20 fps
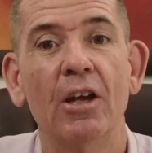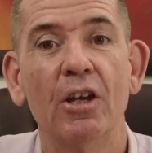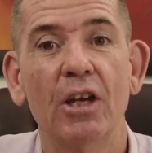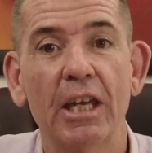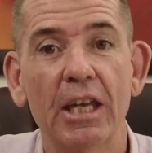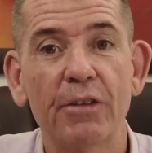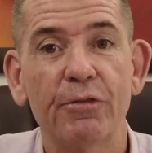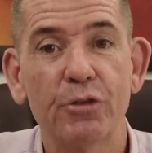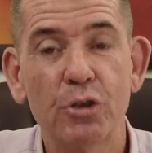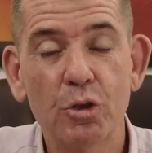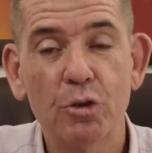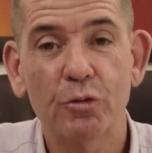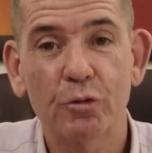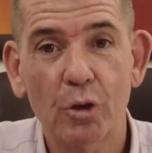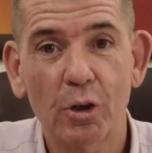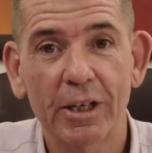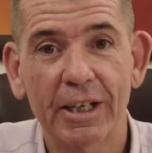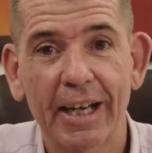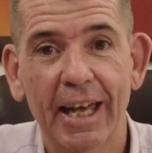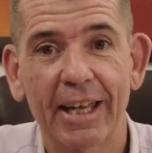If you've
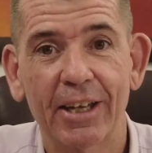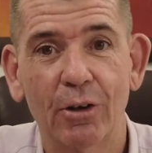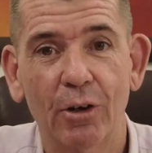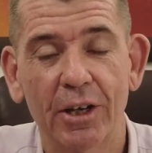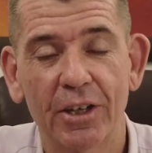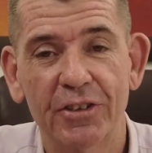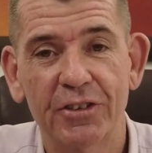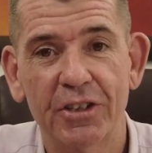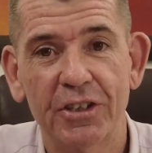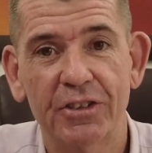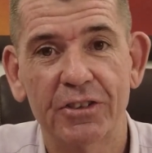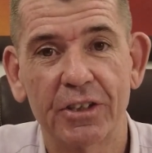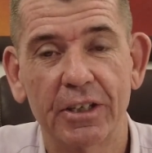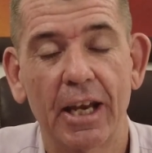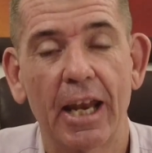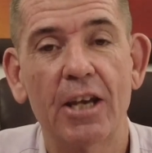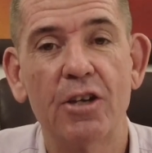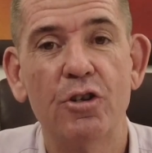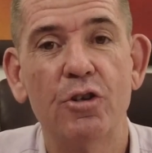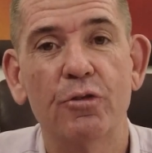got an AI assistant
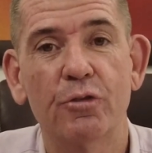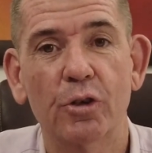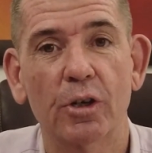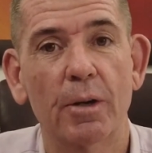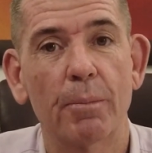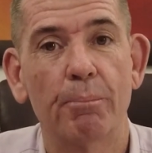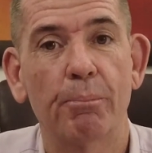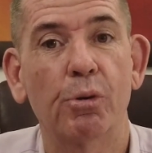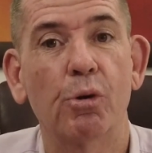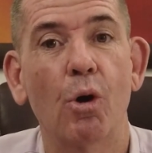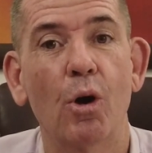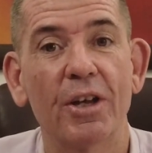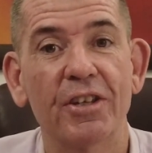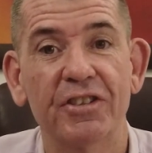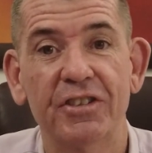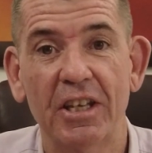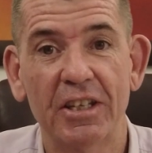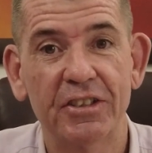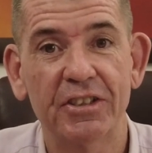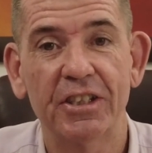and you've got a price
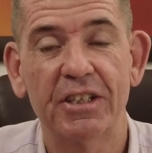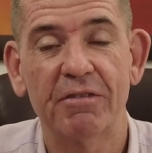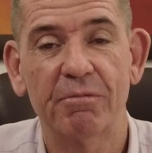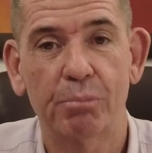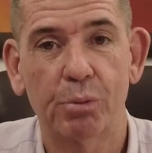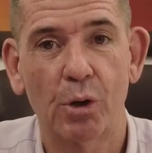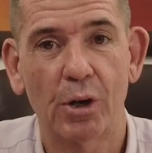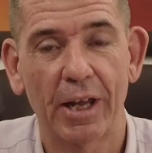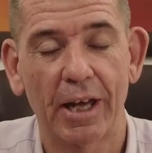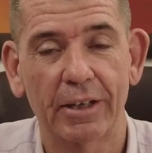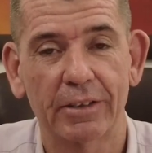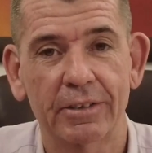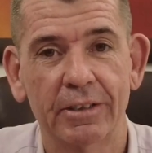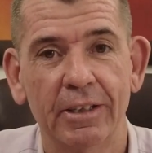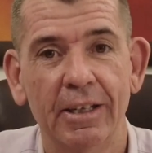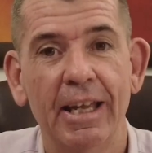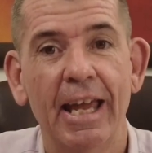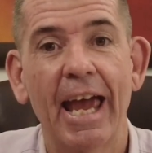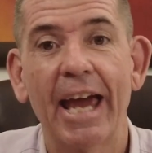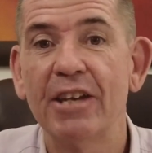sensitive product
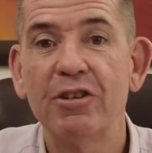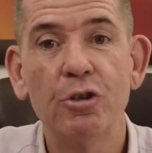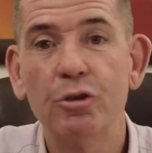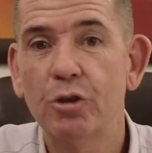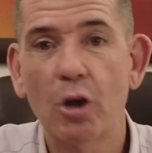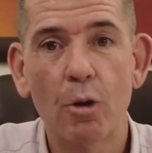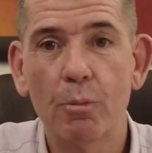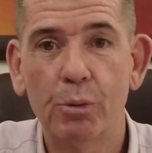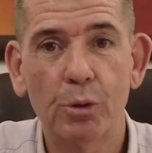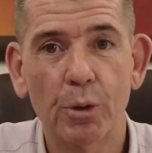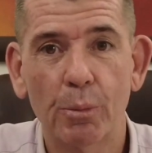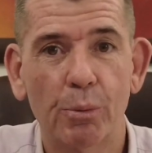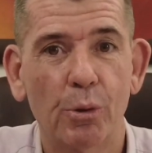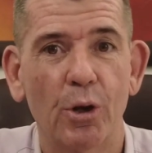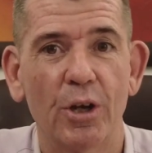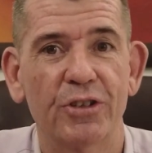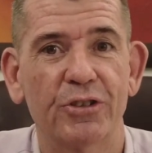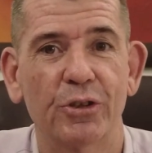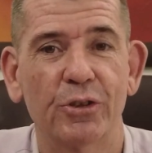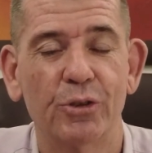and you don't put a
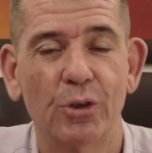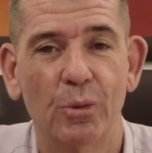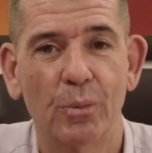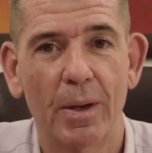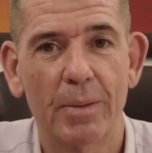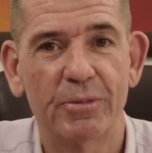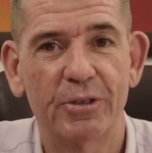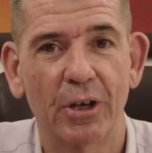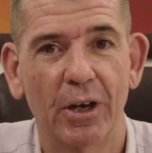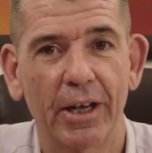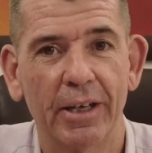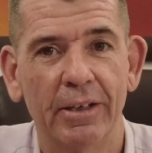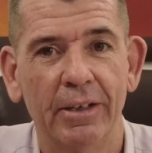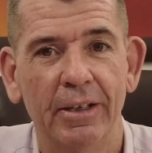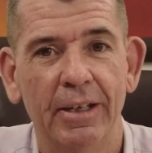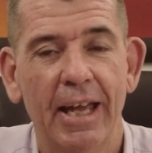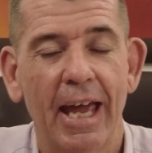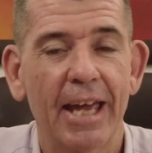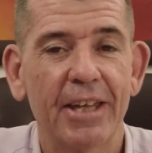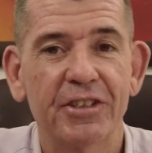price on your website
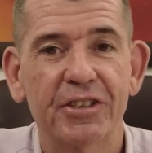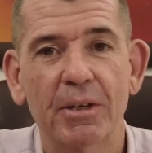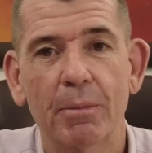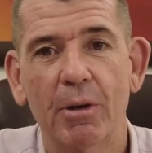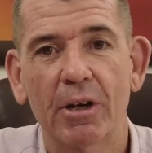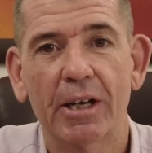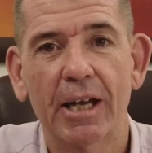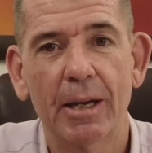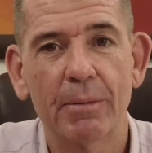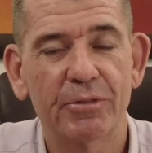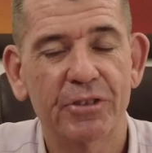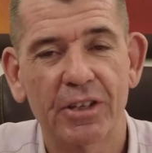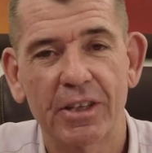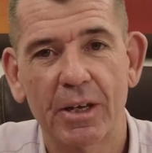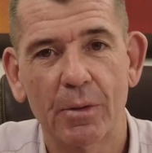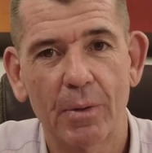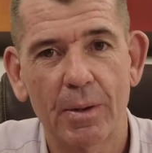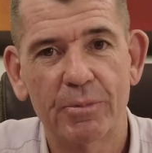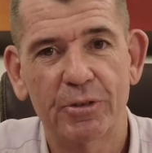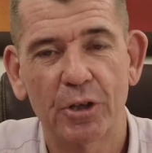and someone comes to
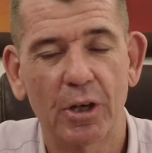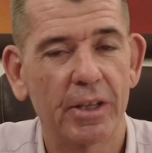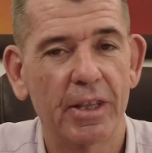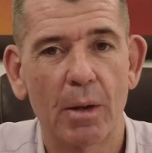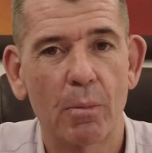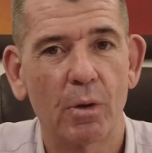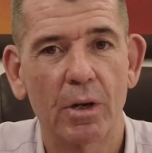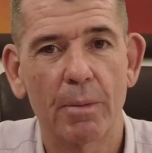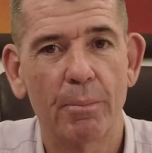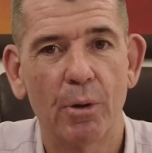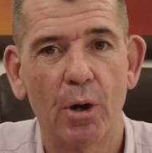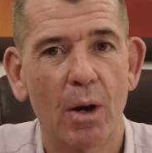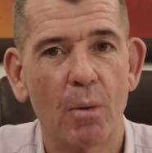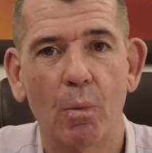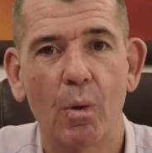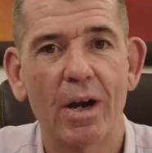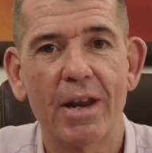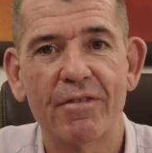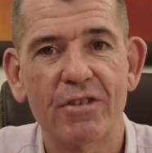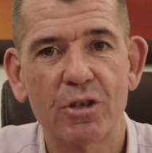their website and they want to buy
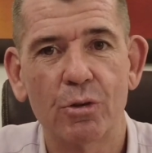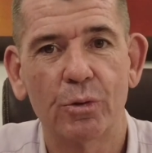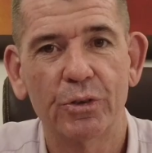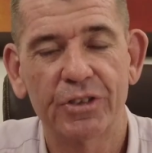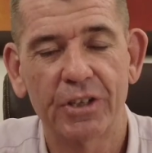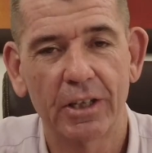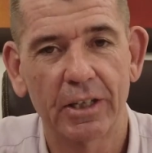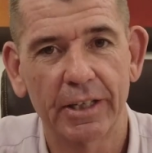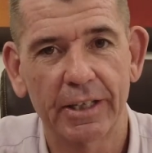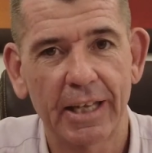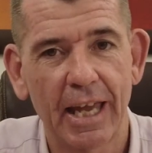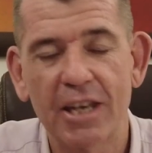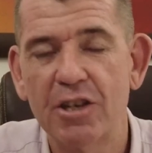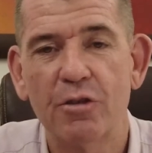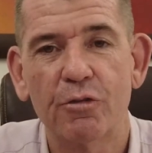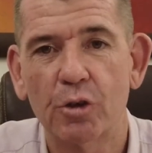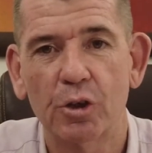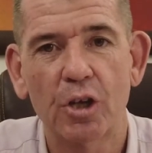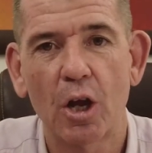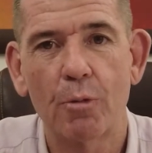whatever you're selling and
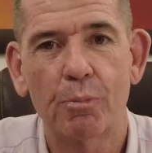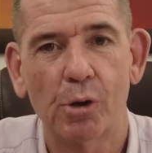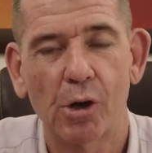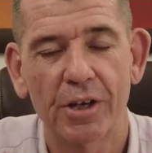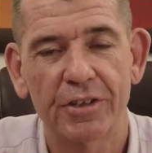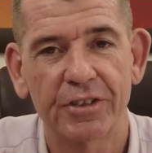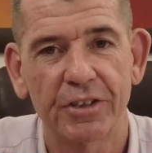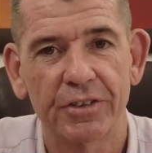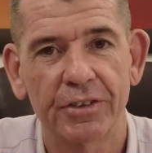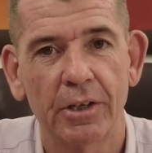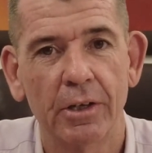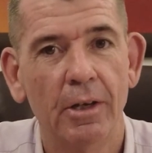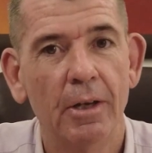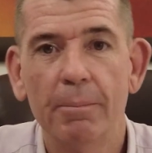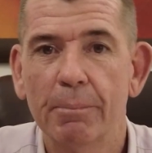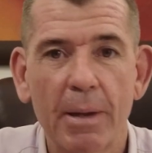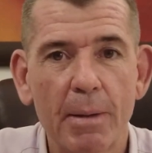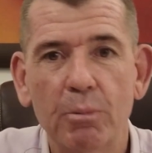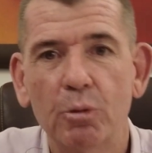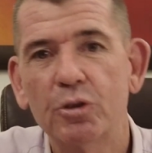you've got no prices,
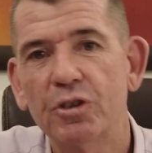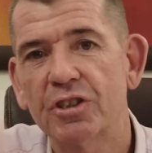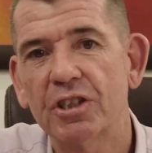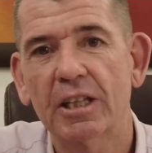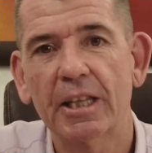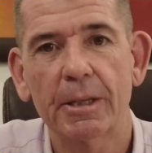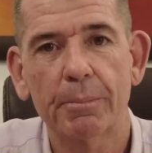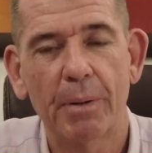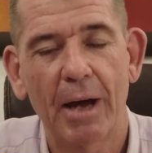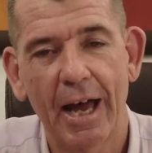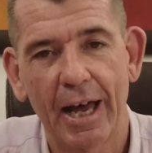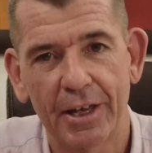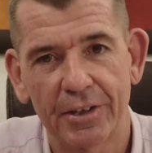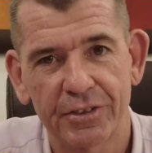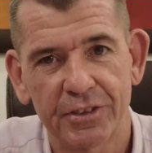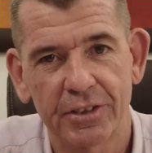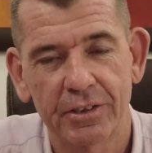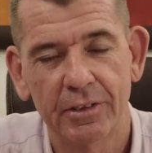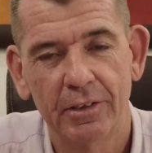people will just click past,